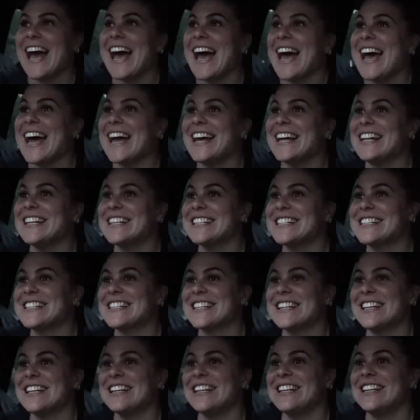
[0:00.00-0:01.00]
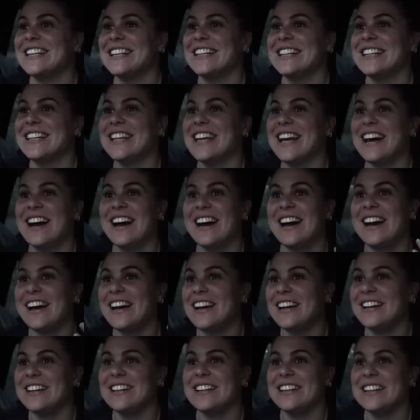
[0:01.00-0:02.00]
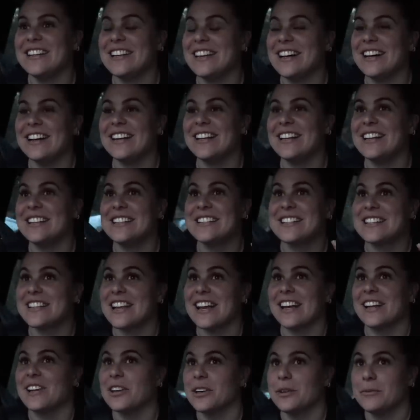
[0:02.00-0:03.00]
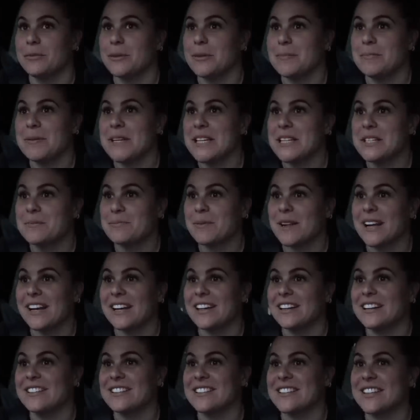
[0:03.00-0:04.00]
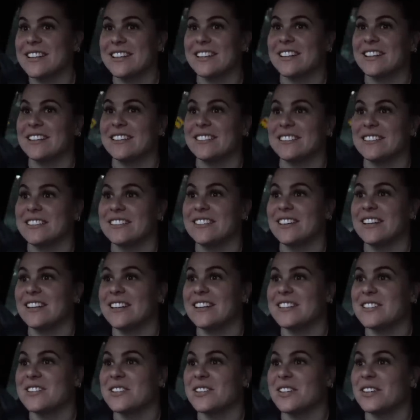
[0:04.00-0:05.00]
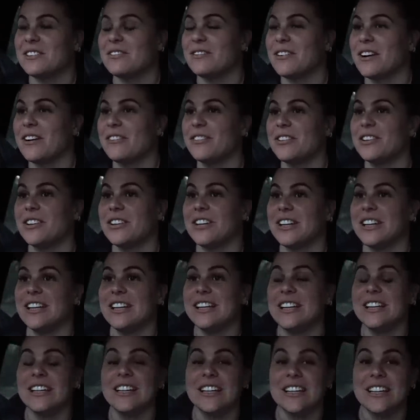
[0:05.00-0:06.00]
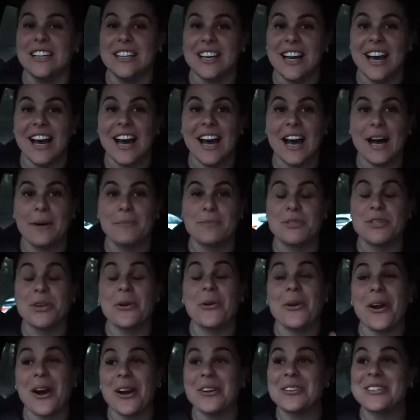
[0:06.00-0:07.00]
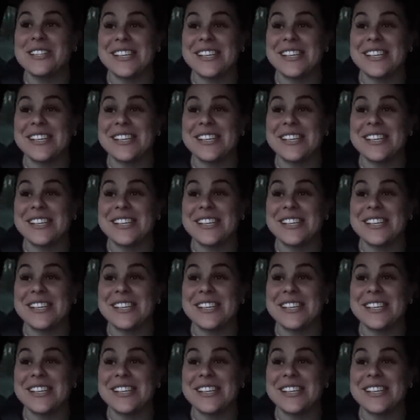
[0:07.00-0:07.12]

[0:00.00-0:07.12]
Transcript: and I, it's like gonna be pitch black in a second and it's only 5.30. Um, so I'll